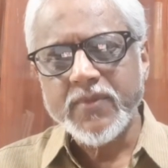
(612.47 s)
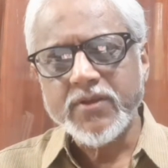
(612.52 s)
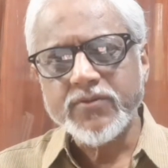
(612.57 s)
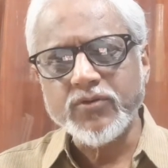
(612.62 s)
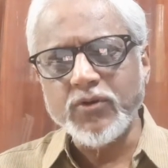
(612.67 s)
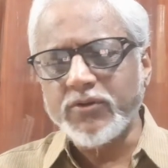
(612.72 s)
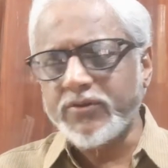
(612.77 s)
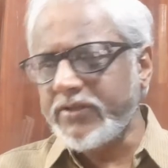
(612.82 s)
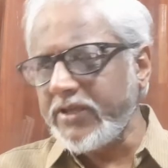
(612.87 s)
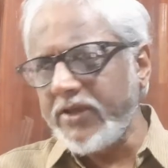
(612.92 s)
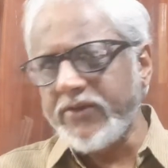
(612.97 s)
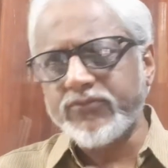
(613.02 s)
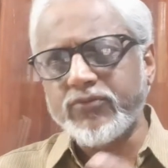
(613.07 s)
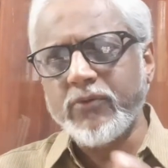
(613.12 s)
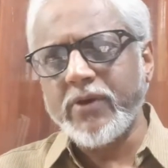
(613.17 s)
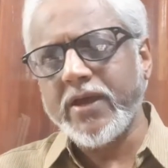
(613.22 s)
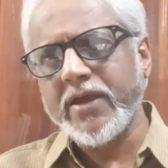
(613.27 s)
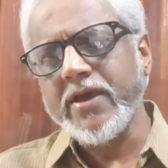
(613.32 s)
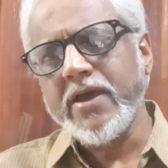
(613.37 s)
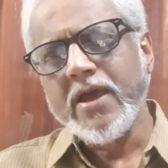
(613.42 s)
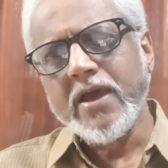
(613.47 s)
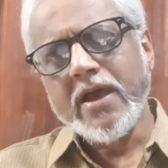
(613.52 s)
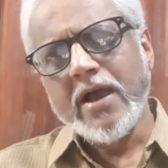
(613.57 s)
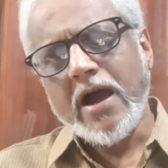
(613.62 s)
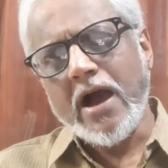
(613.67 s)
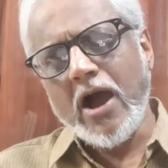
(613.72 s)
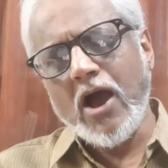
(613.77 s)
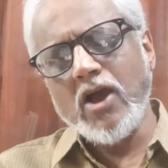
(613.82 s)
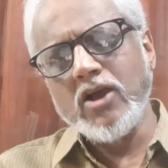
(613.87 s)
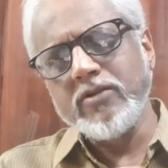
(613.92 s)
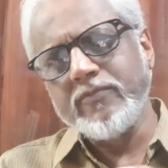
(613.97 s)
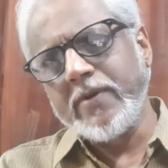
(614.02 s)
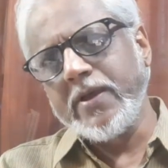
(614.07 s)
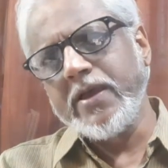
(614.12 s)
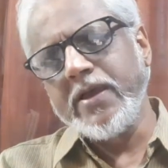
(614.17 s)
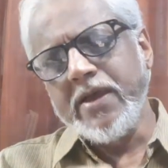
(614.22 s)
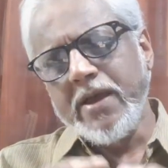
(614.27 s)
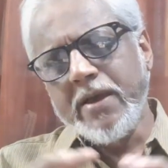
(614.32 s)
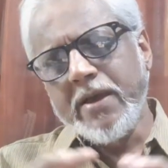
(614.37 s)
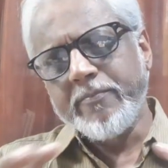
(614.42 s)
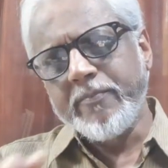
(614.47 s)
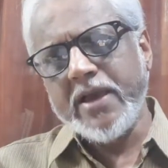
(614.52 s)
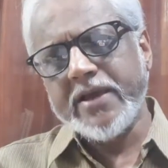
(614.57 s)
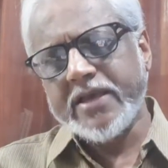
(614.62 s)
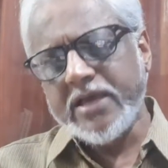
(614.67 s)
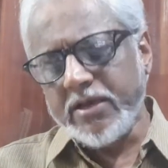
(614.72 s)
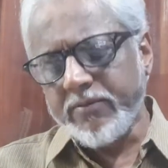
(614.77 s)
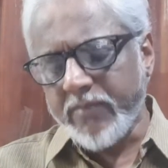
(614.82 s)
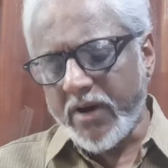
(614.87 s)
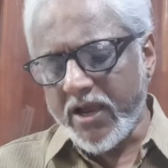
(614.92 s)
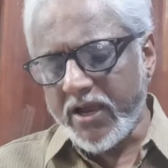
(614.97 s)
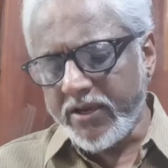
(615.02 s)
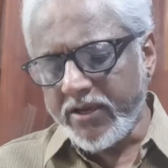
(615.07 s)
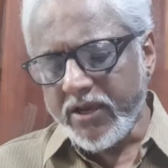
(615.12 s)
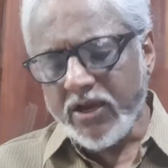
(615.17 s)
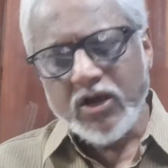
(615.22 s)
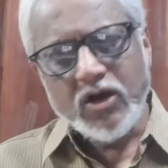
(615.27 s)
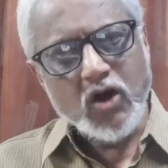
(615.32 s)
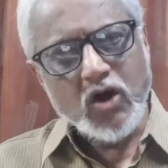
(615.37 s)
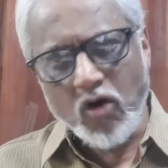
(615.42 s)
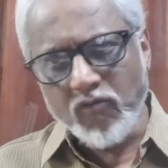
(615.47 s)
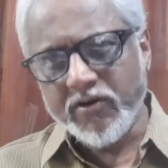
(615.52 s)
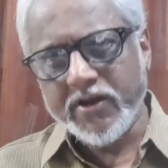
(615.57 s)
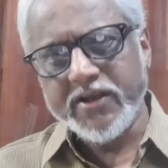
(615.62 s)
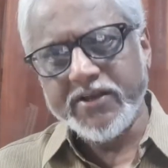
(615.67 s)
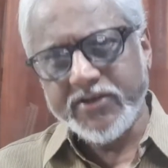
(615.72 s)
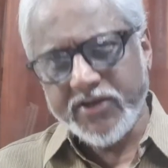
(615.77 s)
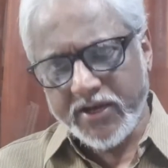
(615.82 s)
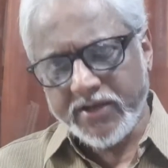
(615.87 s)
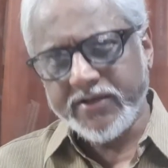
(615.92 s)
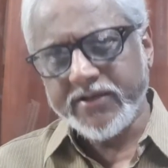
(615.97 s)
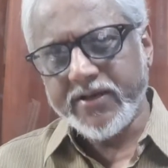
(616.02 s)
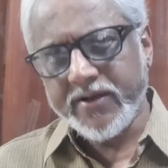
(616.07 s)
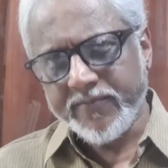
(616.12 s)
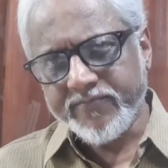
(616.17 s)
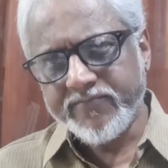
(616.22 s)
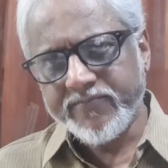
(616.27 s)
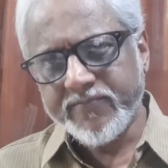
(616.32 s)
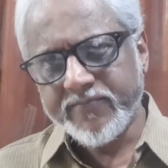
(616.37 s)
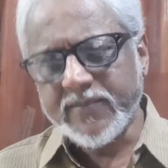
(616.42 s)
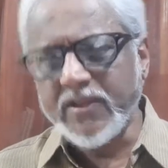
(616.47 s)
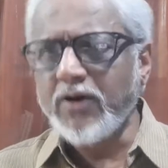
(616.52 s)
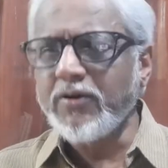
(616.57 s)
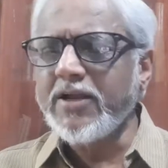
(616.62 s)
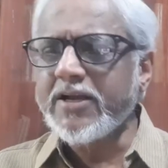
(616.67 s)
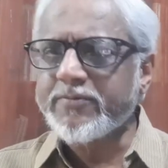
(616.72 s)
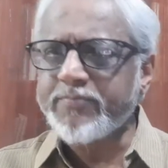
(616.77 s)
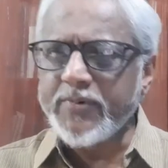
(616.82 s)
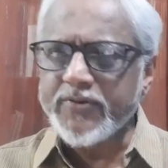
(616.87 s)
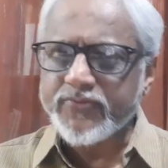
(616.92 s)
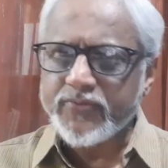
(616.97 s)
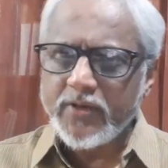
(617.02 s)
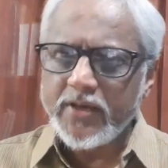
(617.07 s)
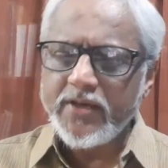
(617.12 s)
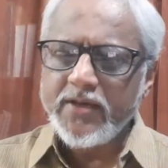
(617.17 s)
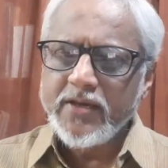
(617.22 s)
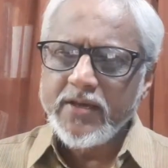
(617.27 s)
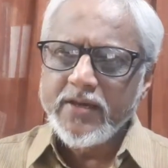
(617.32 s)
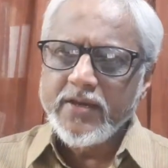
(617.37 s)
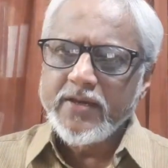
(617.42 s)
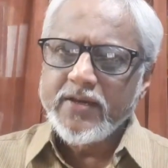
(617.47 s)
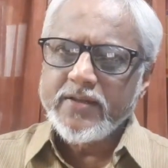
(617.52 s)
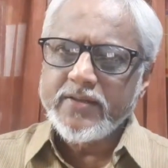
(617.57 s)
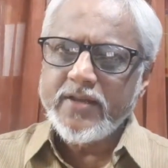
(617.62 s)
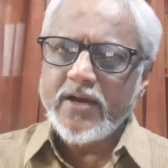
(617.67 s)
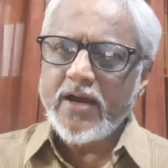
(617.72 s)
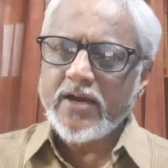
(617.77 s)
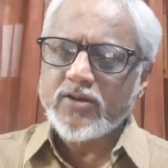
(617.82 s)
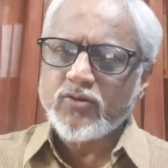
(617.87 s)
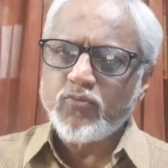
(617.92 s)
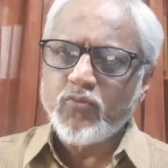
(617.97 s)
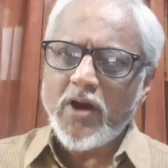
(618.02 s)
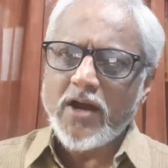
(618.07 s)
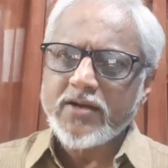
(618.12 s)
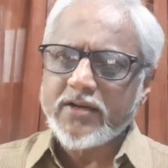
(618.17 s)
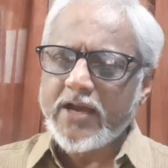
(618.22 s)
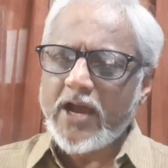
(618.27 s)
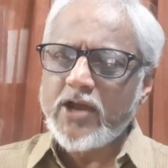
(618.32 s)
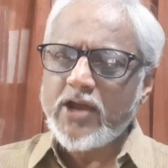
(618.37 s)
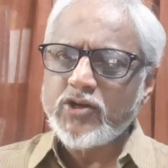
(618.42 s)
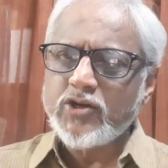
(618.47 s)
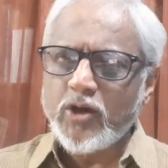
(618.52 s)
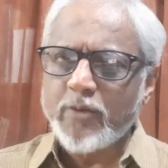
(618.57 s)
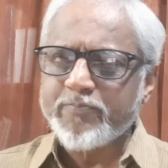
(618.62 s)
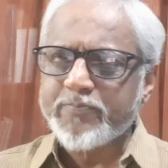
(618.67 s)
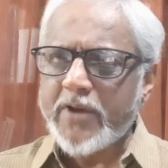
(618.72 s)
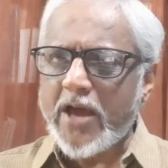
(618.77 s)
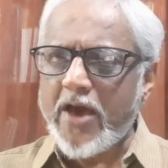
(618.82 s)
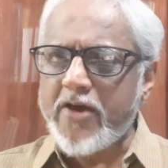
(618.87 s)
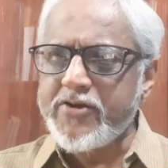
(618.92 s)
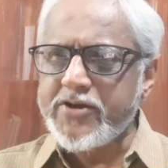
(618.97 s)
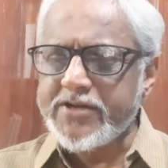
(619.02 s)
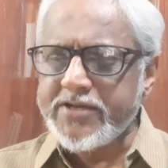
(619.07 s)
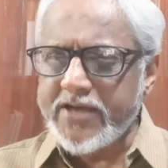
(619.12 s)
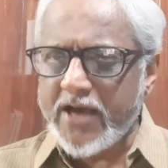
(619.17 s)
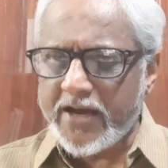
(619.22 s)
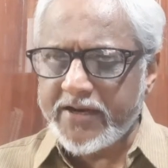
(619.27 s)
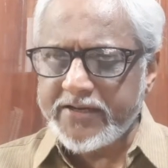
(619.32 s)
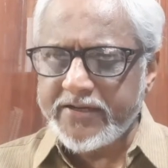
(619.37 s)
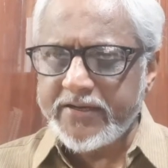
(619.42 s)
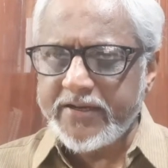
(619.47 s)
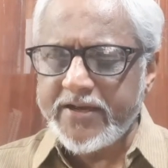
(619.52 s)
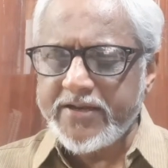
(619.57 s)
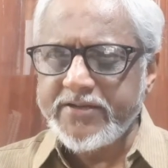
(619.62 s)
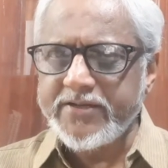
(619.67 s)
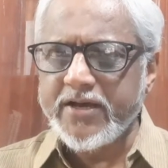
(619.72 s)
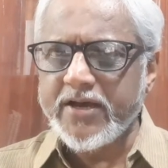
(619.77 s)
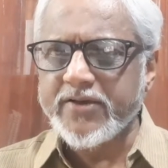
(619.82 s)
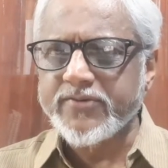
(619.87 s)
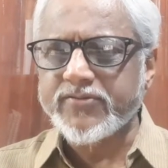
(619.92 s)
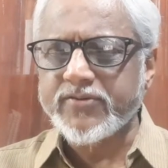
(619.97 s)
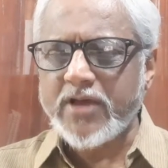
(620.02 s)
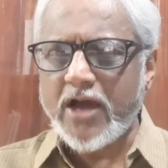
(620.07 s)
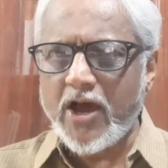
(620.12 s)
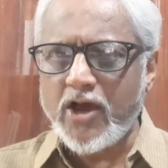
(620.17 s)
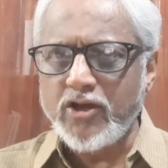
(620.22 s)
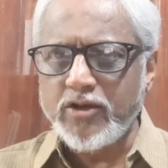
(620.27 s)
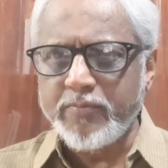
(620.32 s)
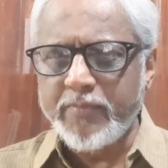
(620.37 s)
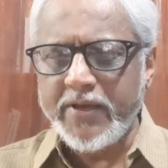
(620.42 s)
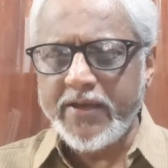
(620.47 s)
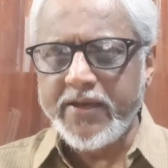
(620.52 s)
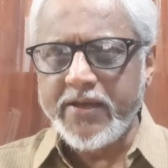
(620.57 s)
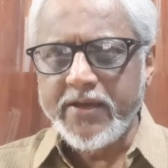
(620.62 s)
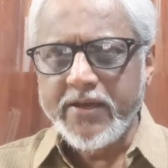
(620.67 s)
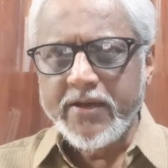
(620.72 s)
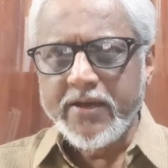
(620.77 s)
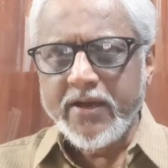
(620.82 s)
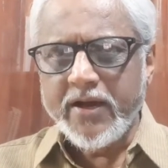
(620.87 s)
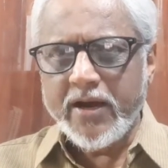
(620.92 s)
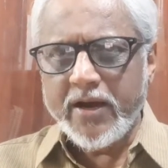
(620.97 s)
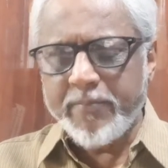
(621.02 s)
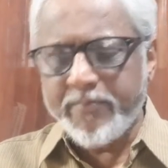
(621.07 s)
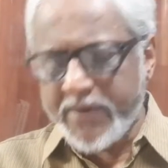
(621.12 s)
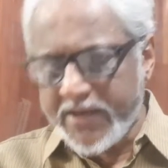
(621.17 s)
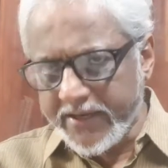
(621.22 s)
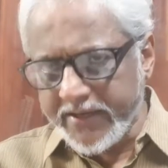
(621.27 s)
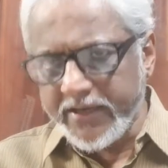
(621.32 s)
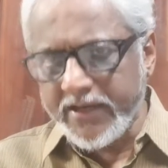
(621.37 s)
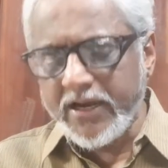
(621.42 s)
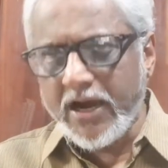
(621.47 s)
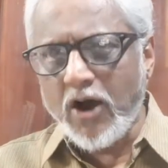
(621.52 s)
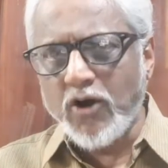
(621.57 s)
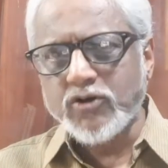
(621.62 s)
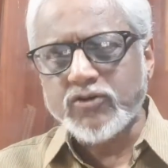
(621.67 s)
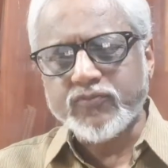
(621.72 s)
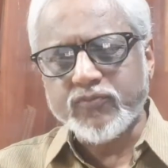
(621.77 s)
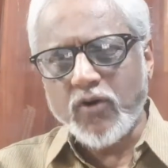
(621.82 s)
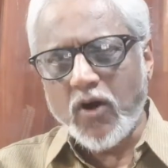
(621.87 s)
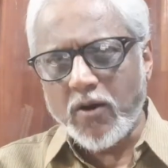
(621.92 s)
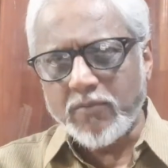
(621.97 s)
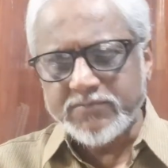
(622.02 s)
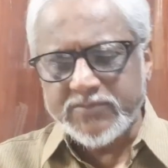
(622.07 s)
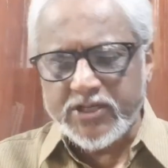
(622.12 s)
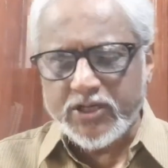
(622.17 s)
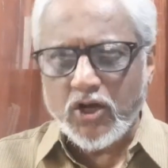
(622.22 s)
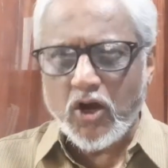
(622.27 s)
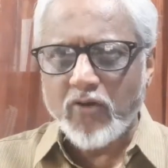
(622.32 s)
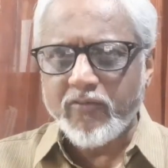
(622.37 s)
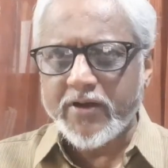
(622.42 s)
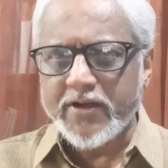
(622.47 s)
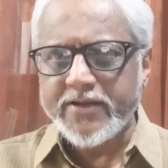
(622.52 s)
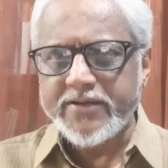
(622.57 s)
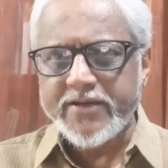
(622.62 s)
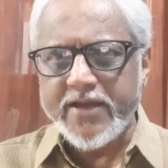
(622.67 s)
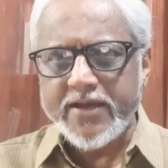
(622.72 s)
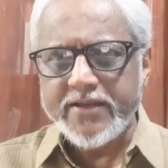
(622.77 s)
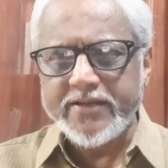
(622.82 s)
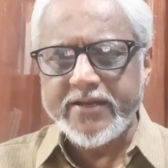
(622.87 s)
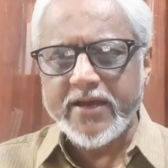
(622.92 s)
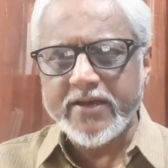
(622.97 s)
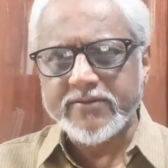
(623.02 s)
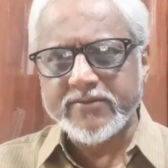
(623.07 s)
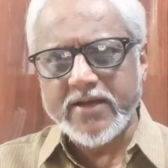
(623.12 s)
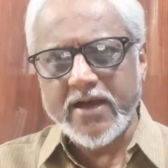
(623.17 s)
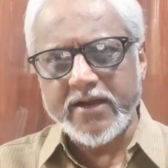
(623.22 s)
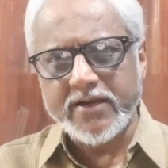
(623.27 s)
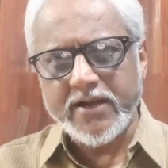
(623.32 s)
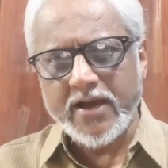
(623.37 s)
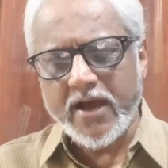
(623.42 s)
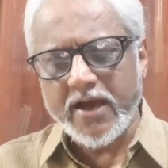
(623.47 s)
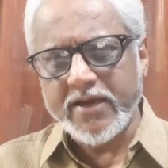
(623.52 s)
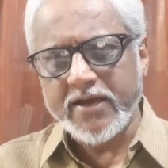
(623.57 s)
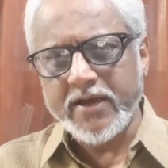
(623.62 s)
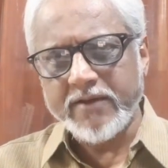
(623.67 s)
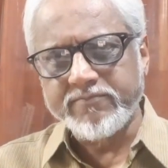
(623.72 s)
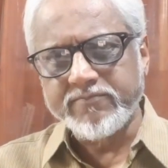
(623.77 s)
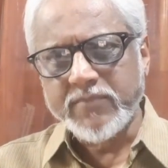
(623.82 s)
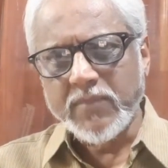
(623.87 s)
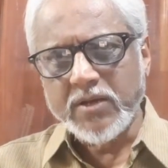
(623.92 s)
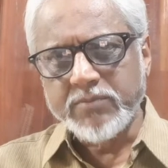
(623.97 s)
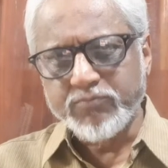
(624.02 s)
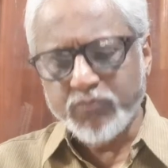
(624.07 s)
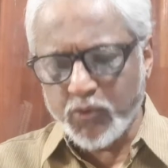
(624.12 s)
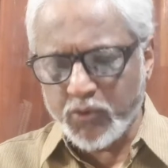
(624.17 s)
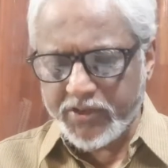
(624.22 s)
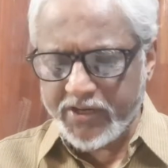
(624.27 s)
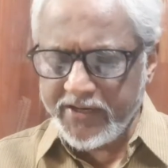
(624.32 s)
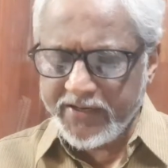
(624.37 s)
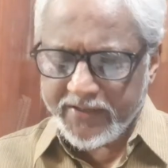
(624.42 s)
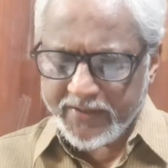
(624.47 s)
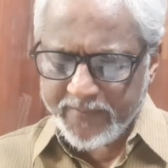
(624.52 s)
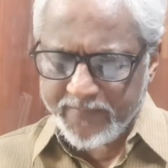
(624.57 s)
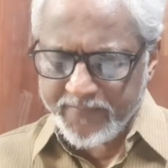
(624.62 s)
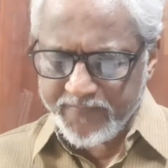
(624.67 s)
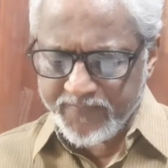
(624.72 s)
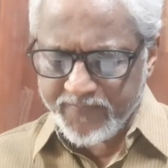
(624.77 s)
So this way I will be making my coverage area. Now let me see that what kind of priority areas I will be bringing out from the coverage areas that I have put in.